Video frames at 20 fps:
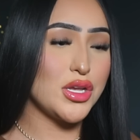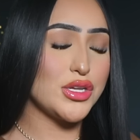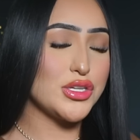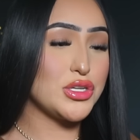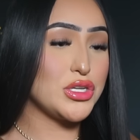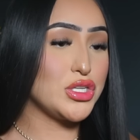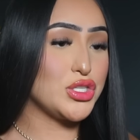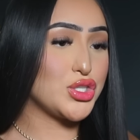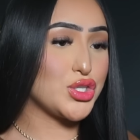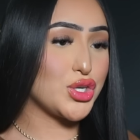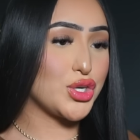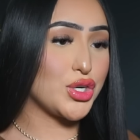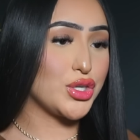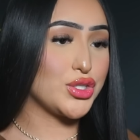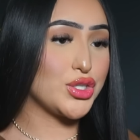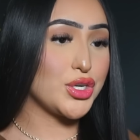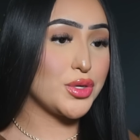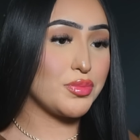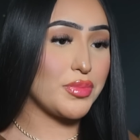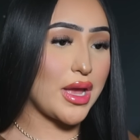She
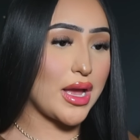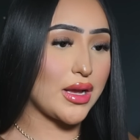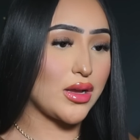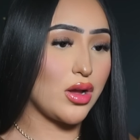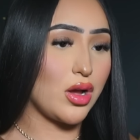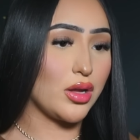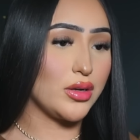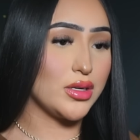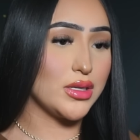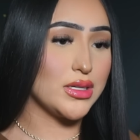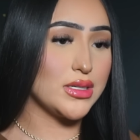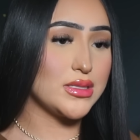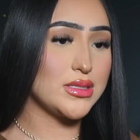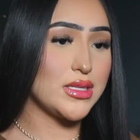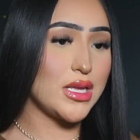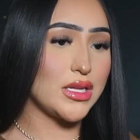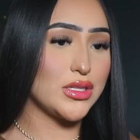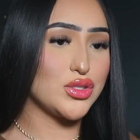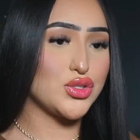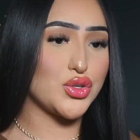turned her back on us
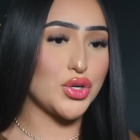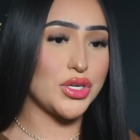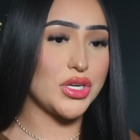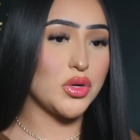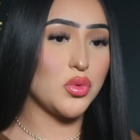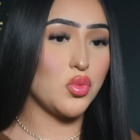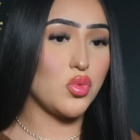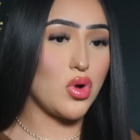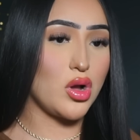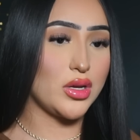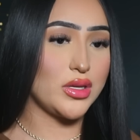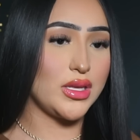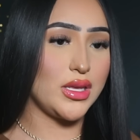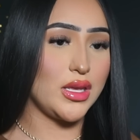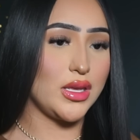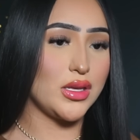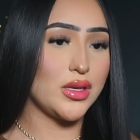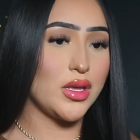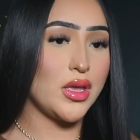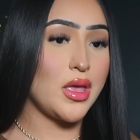and started
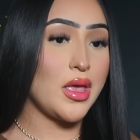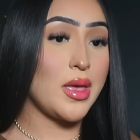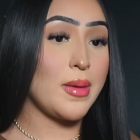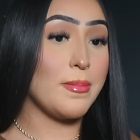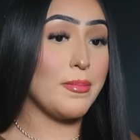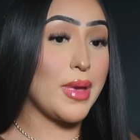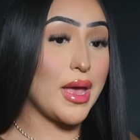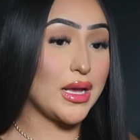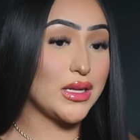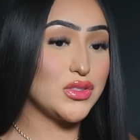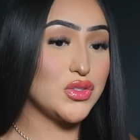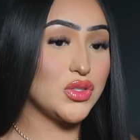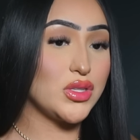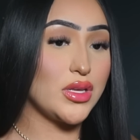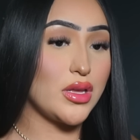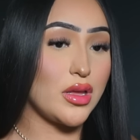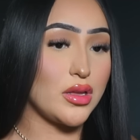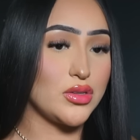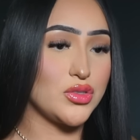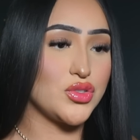walking back to
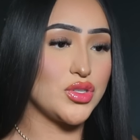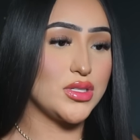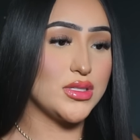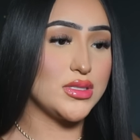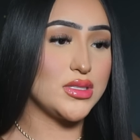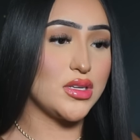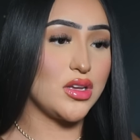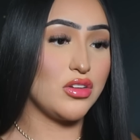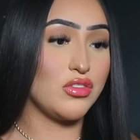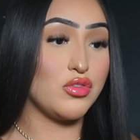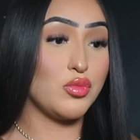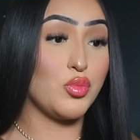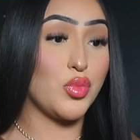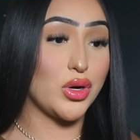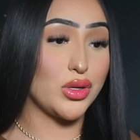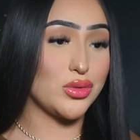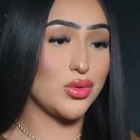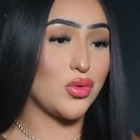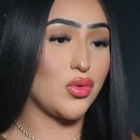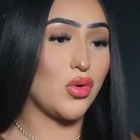the entrance of
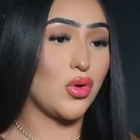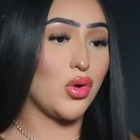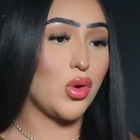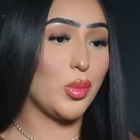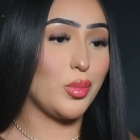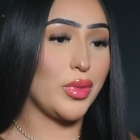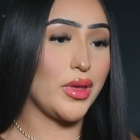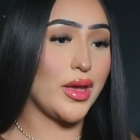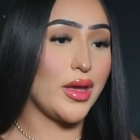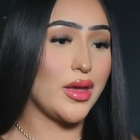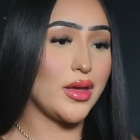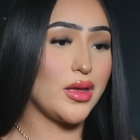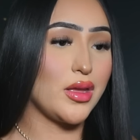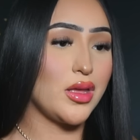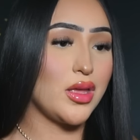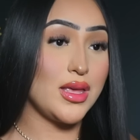Puerto Colombia.